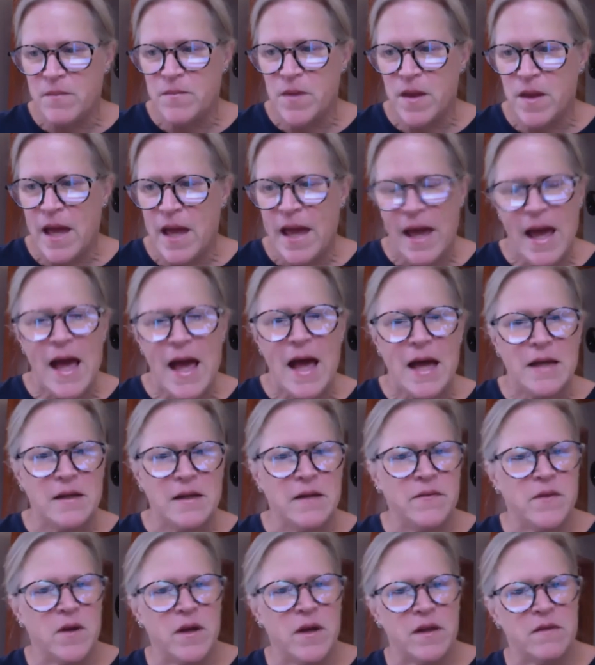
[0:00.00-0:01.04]
had
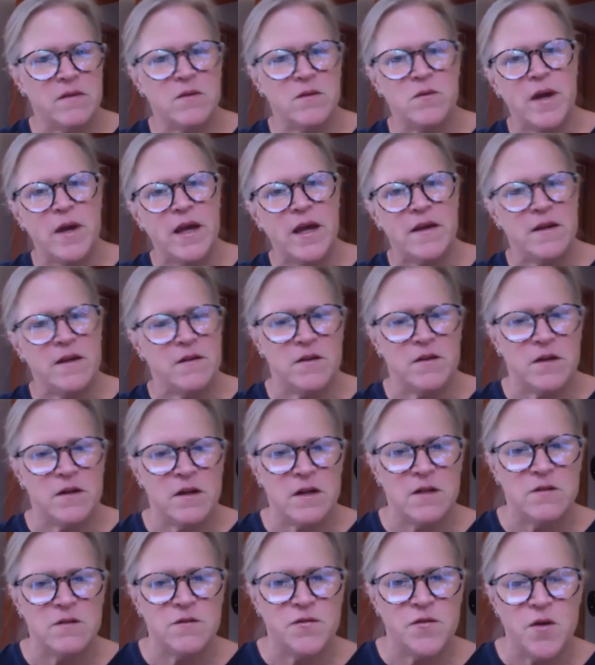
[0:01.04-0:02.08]
and the, and the way
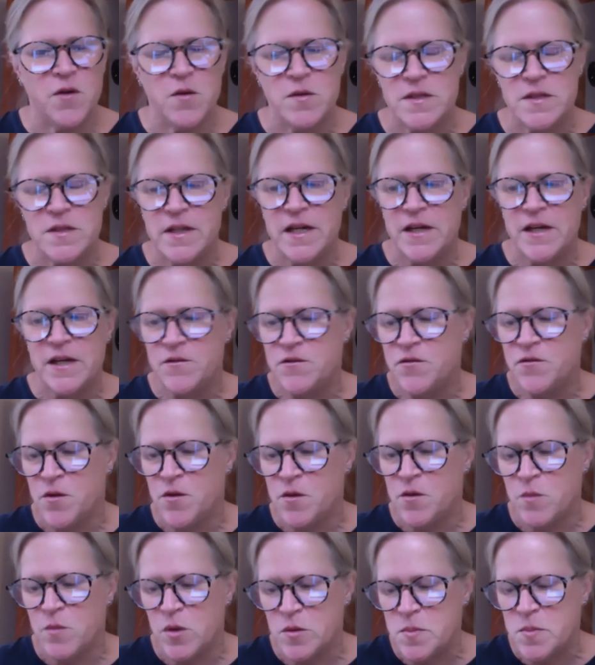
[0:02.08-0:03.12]
uh, folks lived for
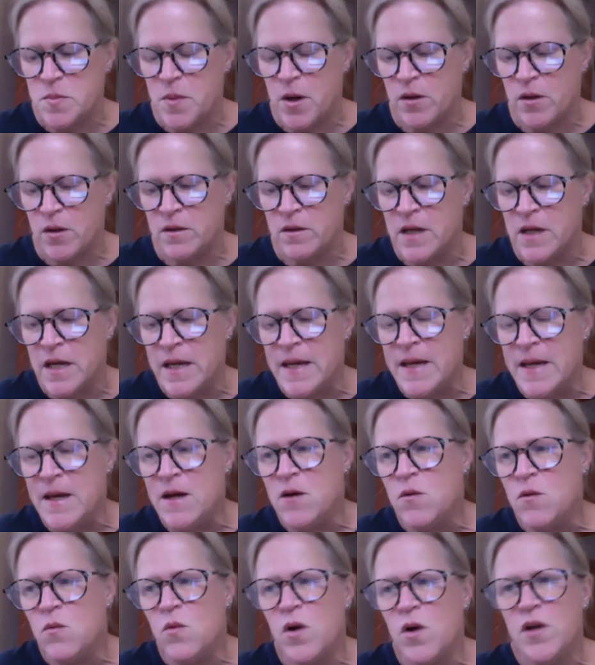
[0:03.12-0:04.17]
the most part.
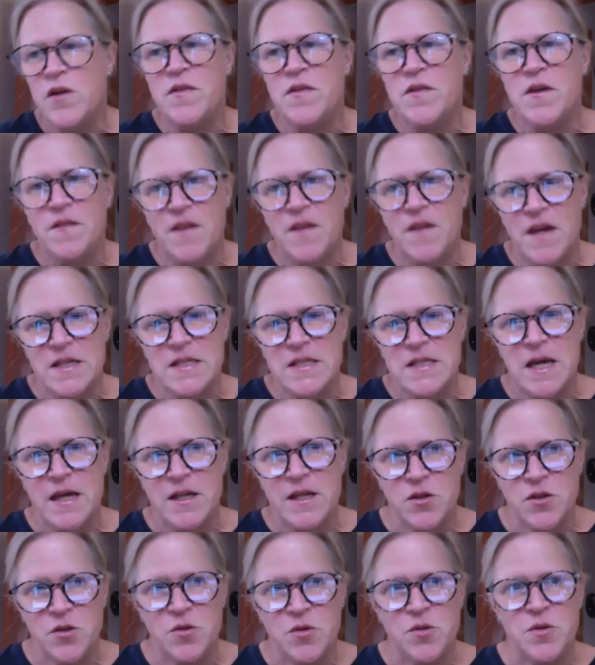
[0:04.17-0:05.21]
One of the things I
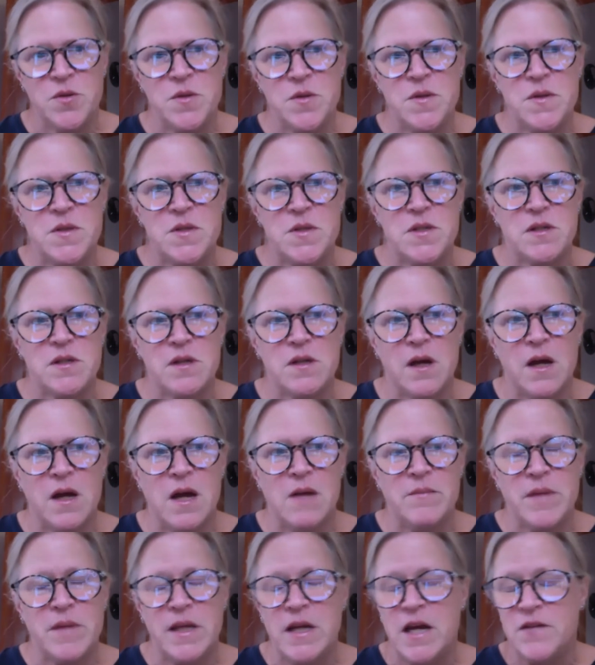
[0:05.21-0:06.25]
used,
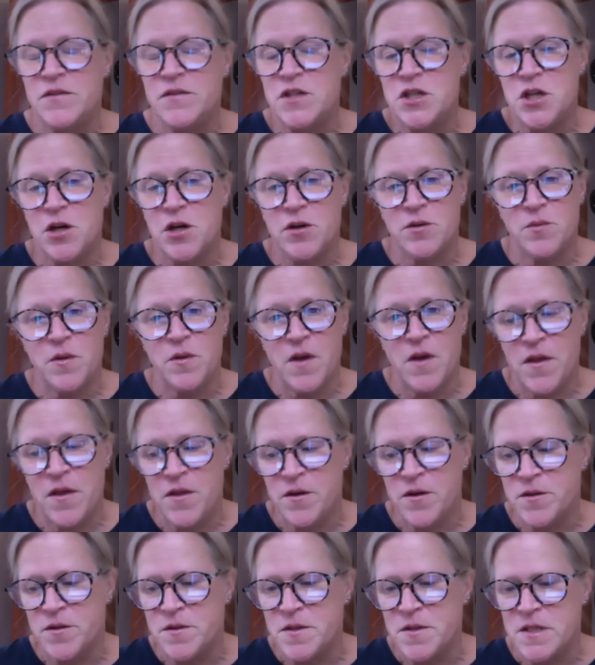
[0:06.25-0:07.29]
um, and I've shared with
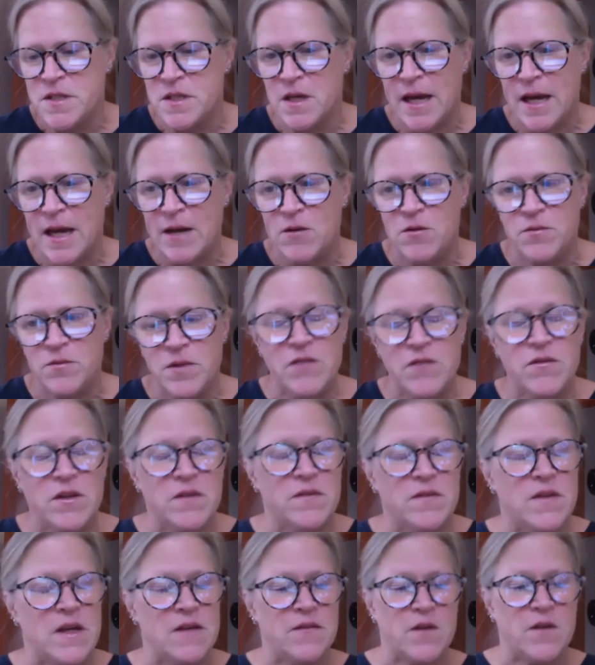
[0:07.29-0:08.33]
others, I don't even
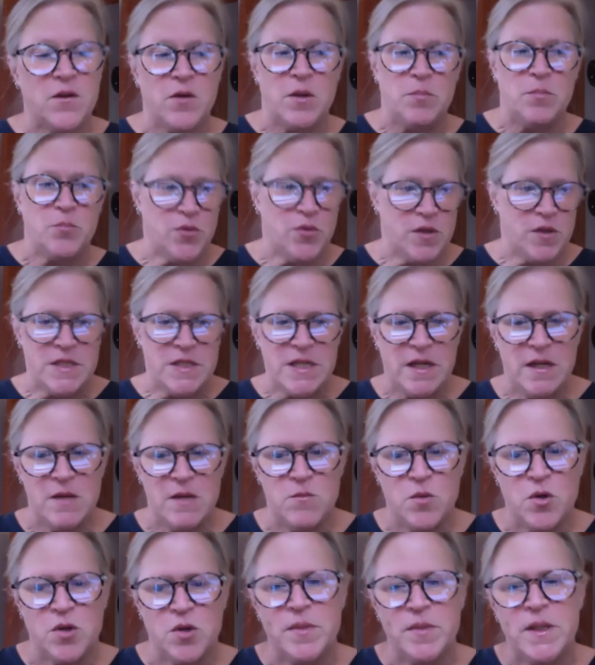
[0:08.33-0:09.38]
think they're in print
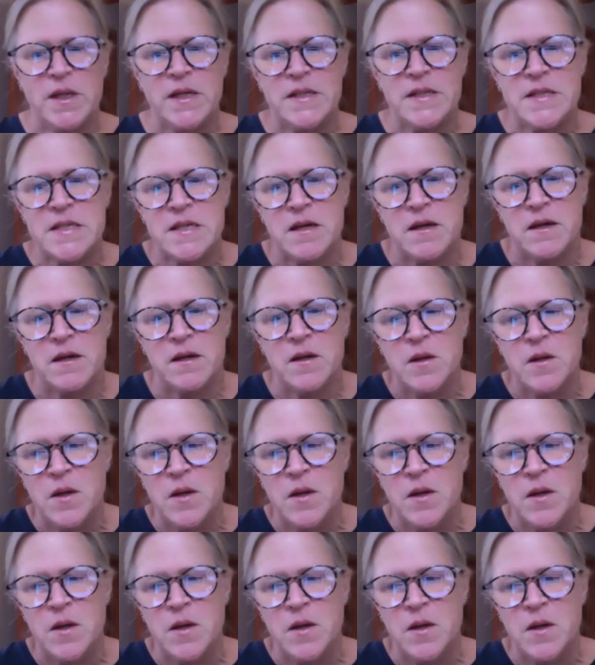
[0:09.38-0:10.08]
anymore, but it's a,